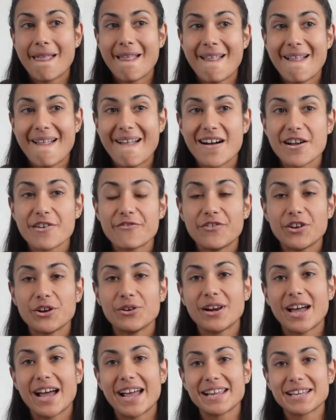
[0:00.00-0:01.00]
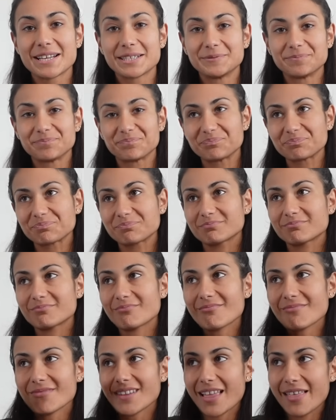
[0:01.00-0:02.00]
I feel like
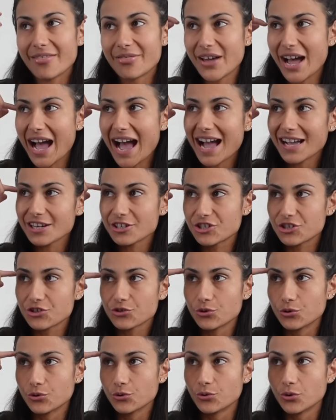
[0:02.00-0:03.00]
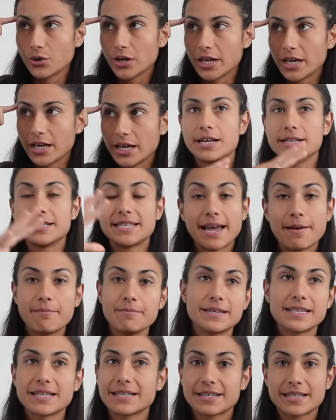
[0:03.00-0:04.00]
the actual
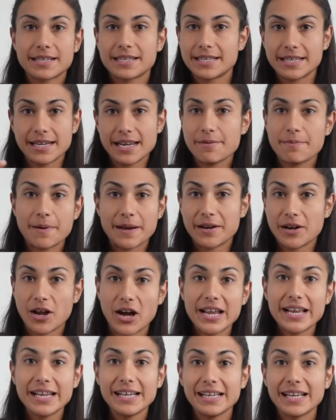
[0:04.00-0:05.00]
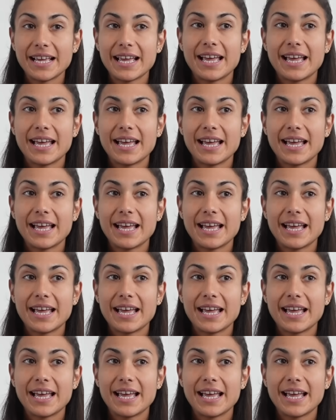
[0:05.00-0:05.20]
attempting to sleep at night,